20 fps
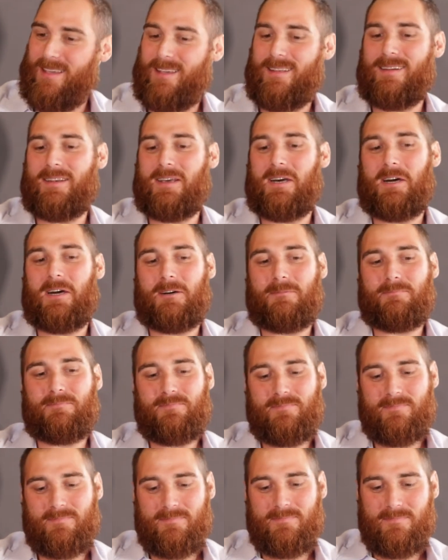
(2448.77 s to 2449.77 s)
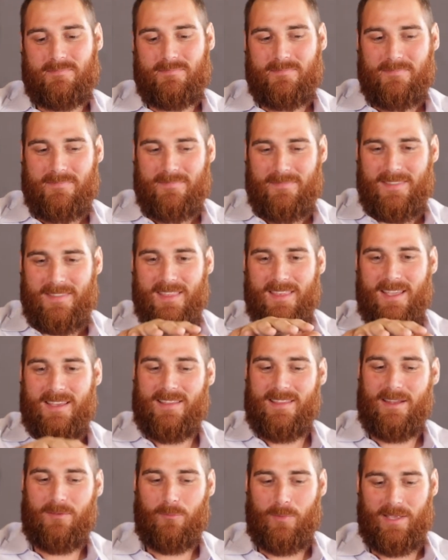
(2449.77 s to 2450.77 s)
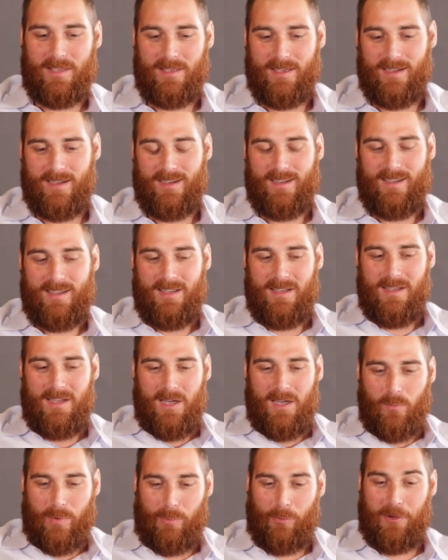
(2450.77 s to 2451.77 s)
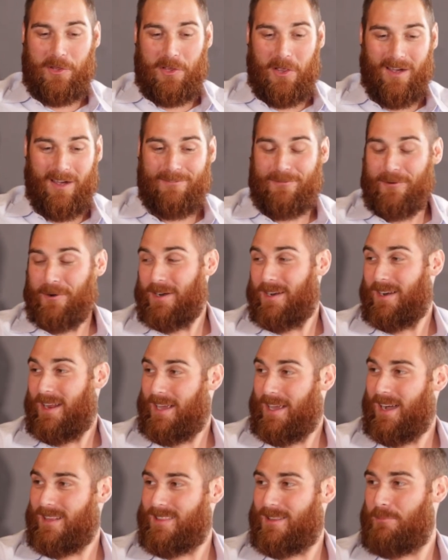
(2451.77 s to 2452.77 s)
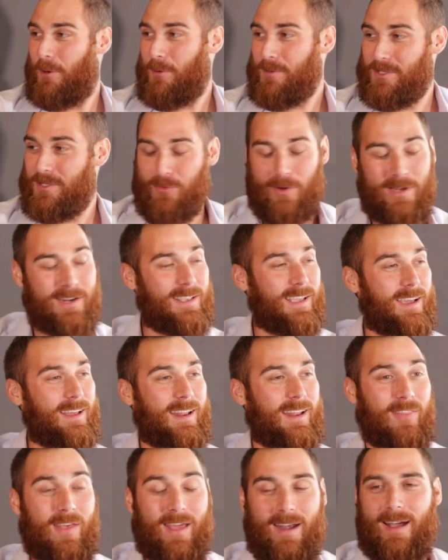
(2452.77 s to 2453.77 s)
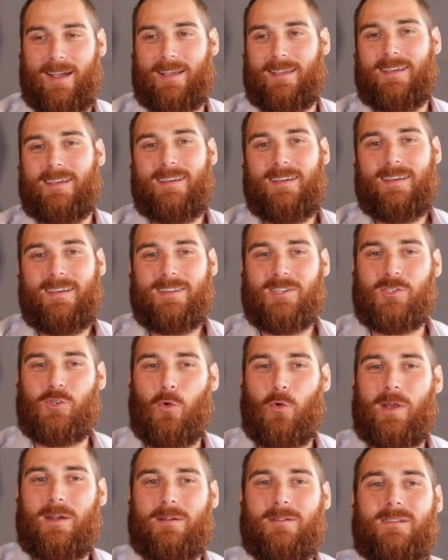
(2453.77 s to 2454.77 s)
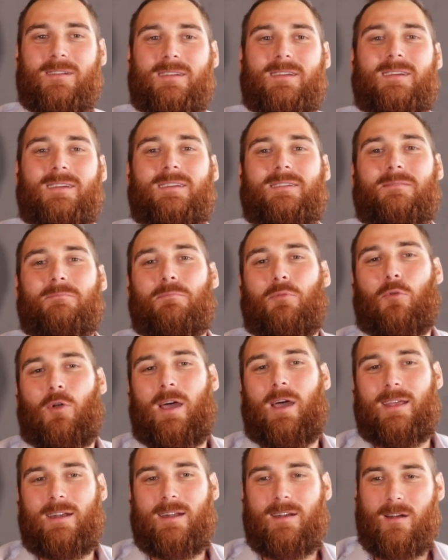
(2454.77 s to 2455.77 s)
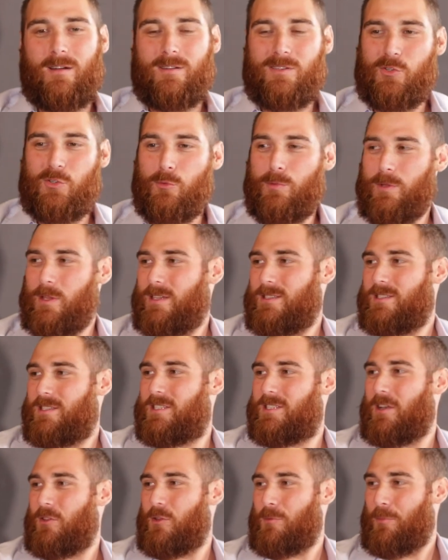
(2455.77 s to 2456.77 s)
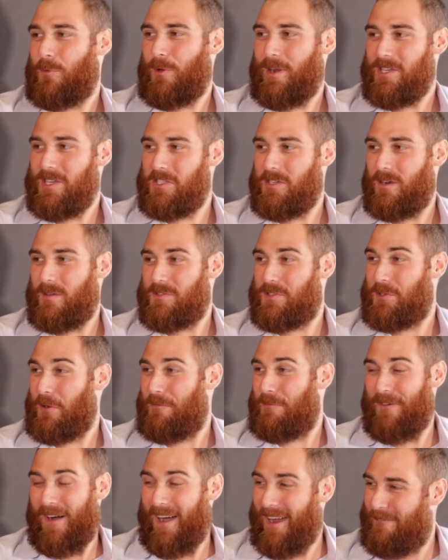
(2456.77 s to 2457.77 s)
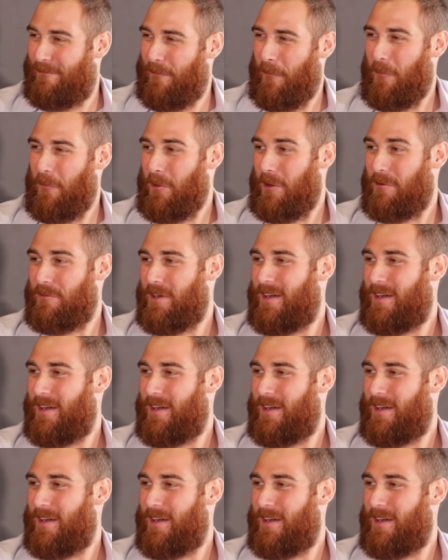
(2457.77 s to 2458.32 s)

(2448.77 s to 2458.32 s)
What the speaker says: And then we recovered, and I got the boat straight again, and then I joined Brian in our jubilant celebration and survival.